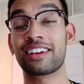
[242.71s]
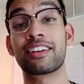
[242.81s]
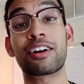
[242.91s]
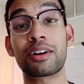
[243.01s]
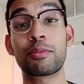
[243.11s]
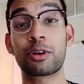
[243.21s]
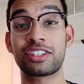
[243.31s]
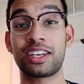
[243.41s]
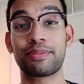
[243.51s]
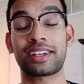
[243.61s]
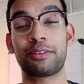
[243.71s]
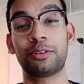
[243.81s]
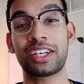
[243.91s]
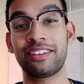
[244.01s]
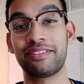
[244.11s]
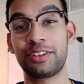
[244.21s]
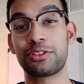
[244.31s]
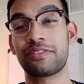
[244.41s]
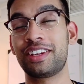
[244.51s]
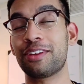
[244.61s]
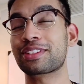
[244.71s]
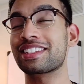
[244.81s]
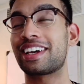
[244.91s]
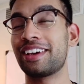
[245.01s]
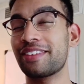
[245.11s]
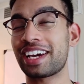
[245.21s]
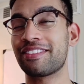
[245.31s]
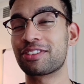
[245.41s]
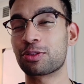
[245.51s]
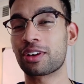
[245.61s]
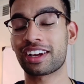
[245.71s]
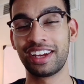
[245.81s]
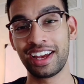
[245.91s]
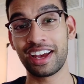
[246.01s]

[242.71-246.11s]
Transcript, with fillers: There are more tips that I will give in future videos because I am kind of a dork